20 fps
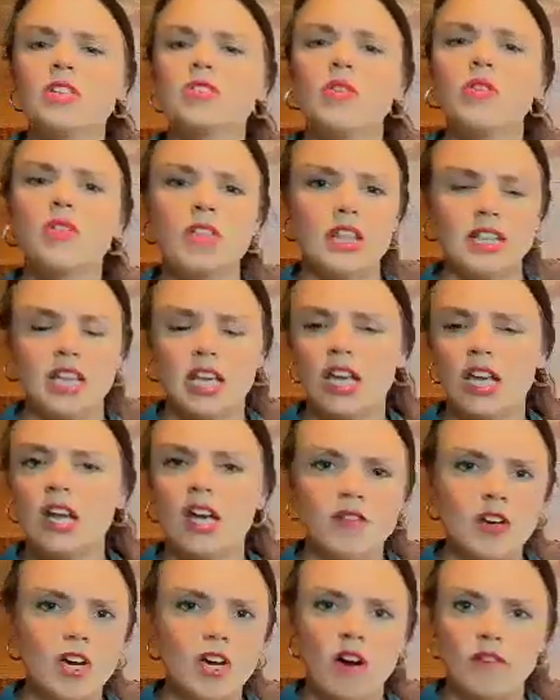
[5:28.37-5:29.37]
so that they could
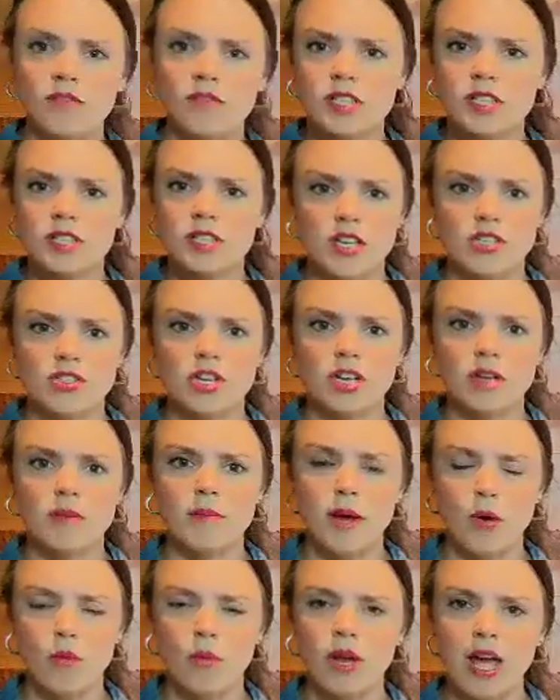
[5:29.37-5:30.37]
have a conversation
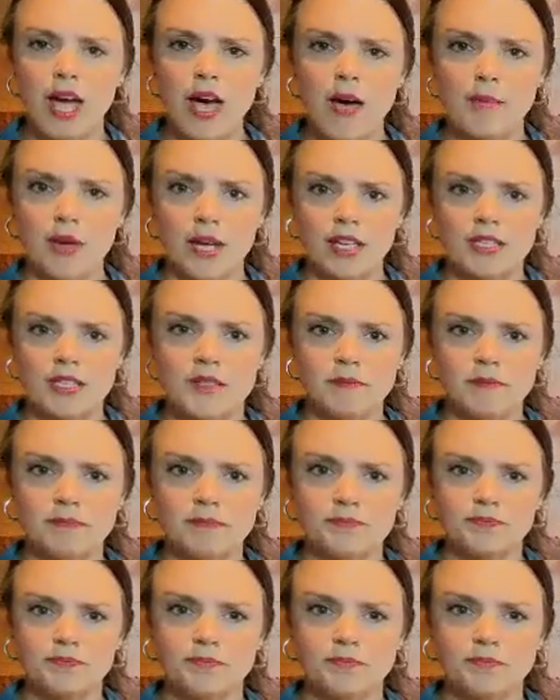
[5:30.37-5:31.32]
about what happened.